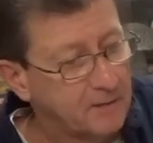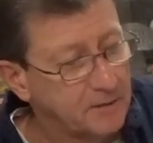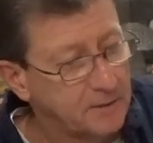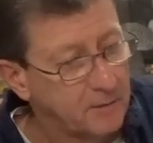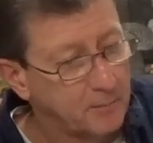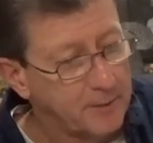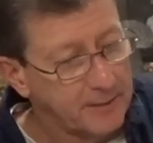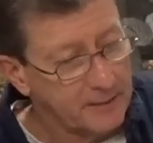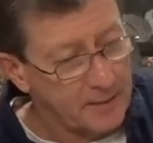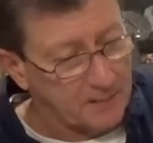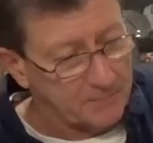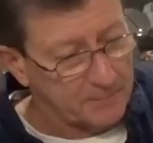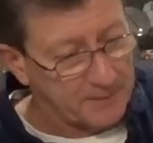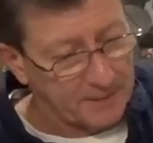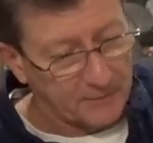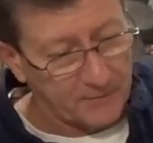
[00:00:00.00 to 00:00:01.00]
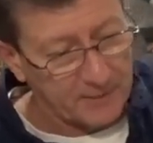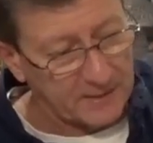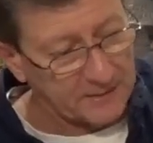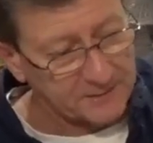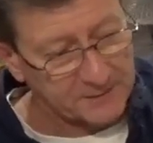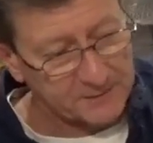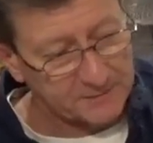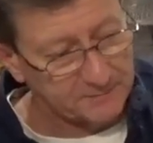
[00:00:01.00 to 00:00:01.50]
You're going to bring it up like
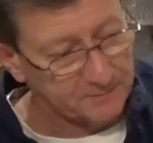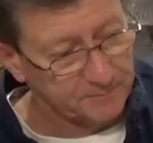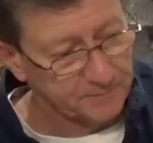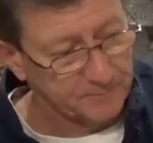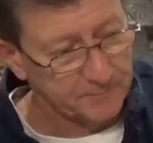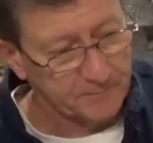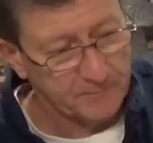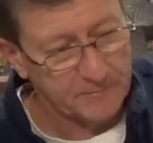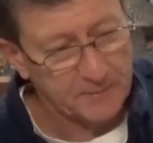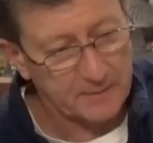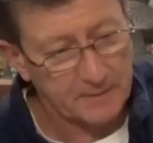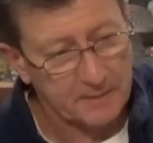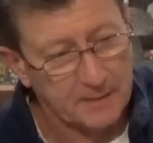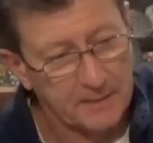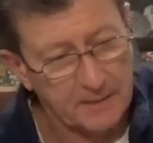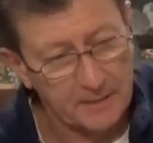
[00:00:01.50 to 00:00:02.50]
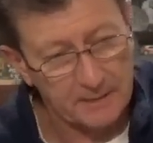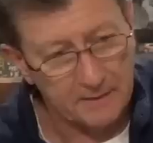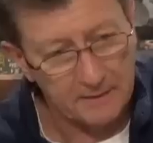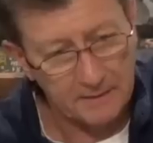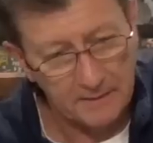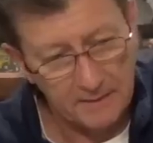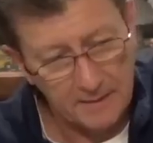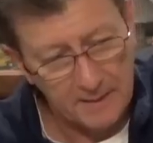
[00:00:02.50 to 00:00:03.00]
this. All right.
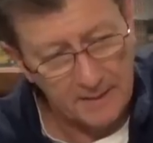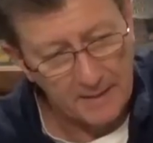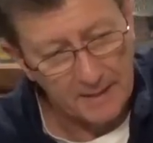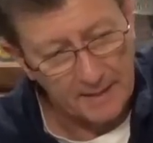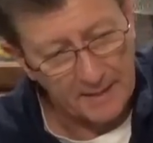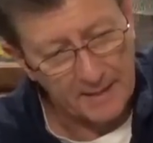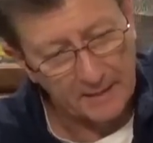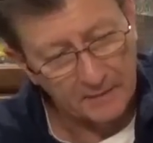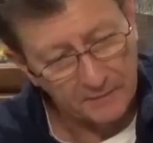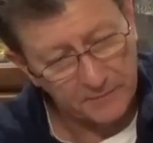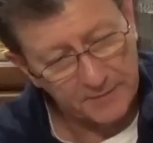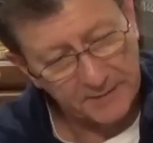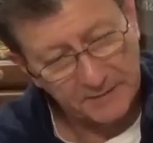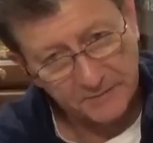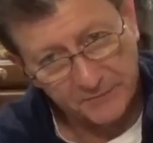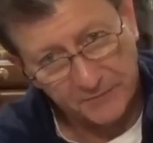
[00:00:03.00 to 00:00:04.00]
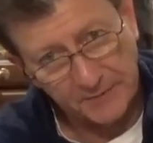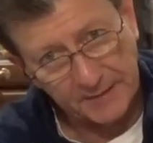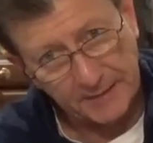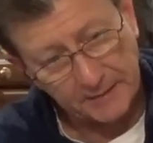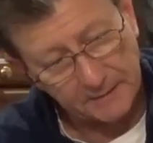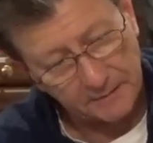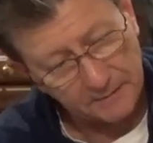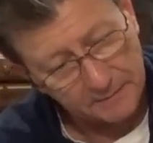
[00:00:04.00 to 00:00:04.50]
And these
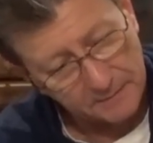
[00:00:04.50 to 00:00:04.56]
feet